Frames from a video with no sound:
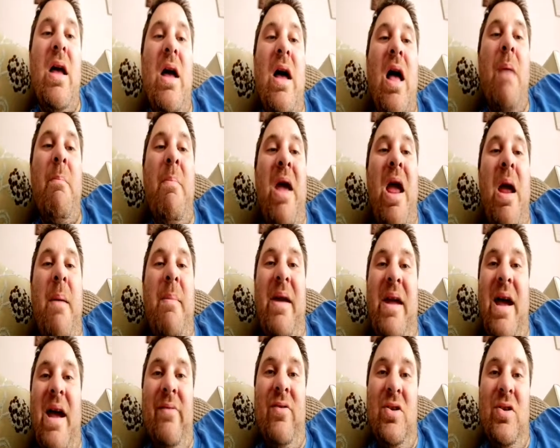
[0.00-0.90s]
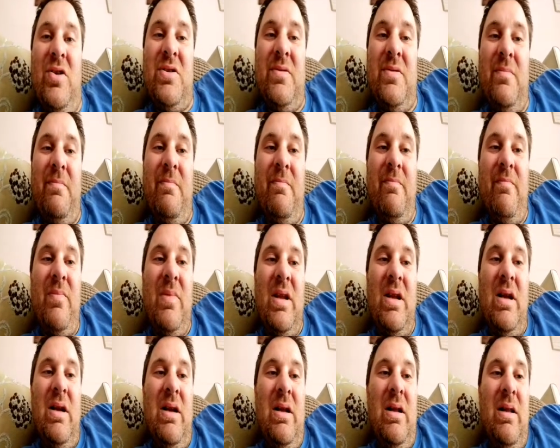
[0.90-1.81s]
a baby carrot,
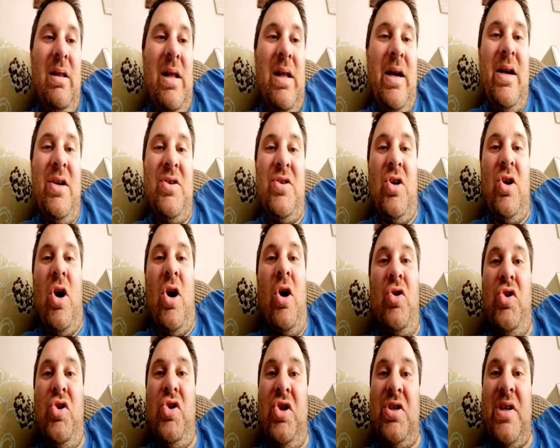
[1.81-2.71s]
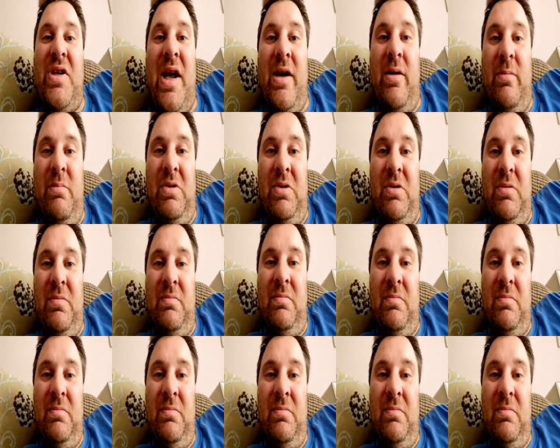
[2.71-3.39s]
like it's a conscious animal.